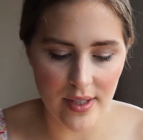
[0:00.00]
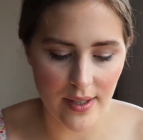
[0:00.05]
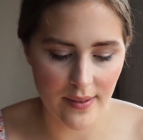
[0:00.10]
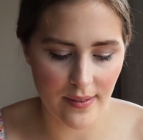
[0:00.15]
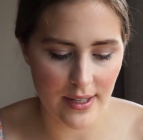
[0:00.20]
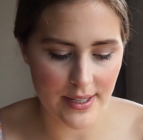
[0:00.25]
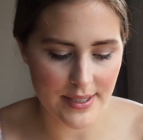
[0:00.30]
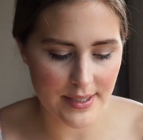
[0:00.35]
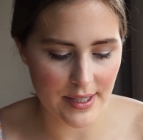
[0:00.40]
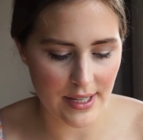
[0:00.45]

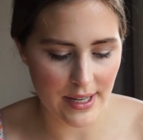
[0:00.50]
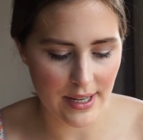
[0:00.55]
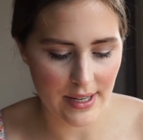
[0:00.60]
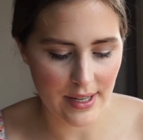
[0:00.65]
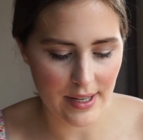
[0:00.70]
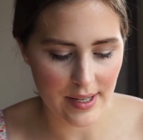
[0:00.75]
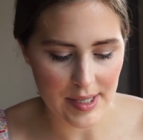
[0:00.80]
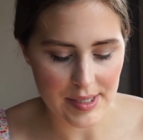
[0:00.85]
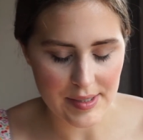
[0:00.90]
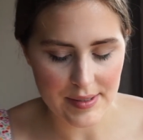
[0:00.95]
This
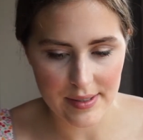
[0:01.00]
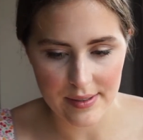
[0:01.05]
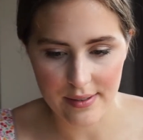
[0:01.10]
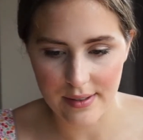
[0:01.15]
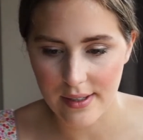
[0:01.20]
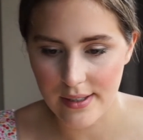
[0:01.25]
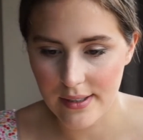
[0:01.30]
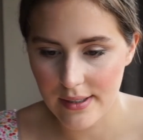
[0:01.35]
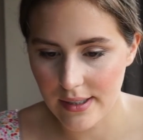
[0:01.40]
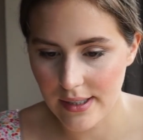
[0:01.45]
is
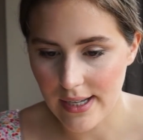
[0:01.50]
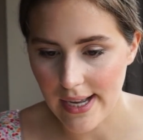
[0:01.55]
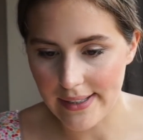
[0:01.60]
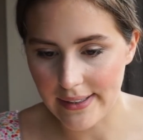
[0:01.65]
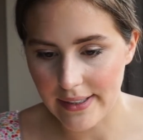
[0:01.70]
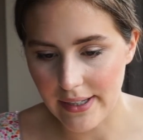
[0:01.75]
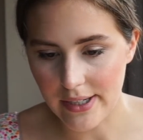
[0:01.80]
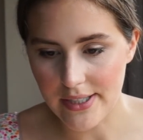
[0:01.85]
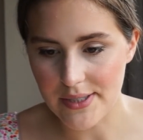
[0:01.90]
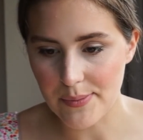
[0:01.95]

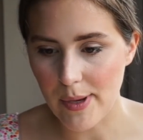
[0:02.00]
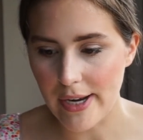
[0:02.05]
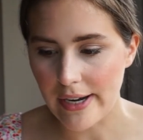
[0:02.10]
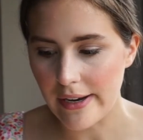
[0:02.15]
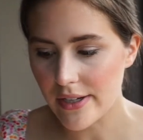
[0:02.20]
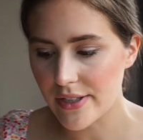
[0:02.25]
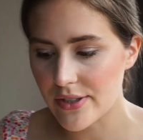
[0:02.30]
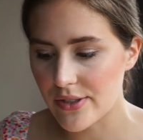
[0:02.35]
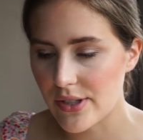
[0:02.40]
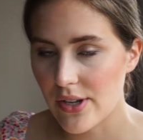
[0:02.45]
Kylie
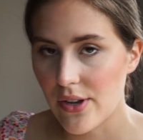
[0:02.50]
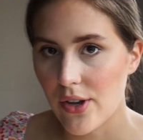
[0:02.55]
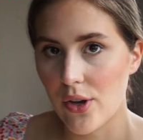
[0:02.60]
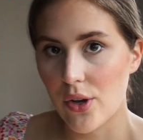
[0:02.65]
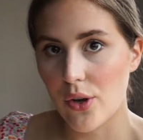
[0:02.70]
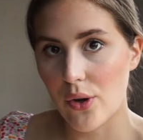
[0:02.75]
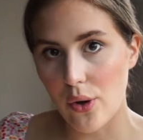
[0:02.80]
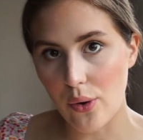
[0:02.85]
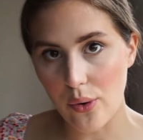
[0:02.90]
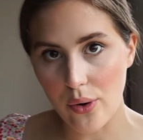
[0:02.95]
Cosmetics
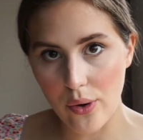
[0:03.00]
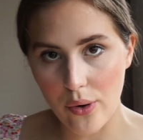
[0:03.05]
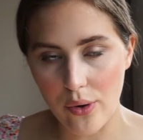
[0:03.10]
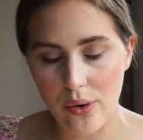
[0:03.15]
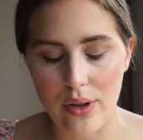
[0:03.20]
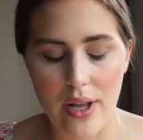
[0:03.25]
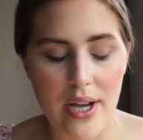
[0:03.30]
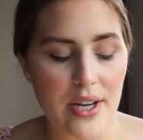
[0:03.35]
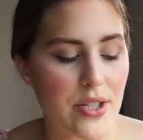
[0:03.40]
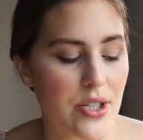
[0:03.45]
Cocoa
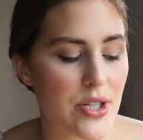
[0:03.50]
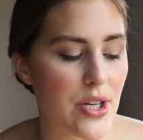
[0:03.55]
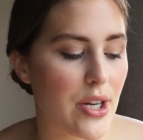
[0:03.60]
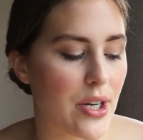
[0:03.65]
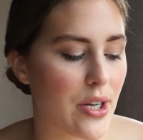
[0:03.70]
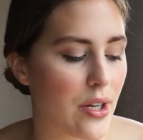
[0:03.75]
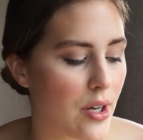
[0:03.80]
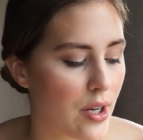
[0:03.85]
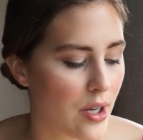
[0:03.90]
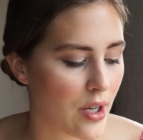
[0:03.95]
Collection.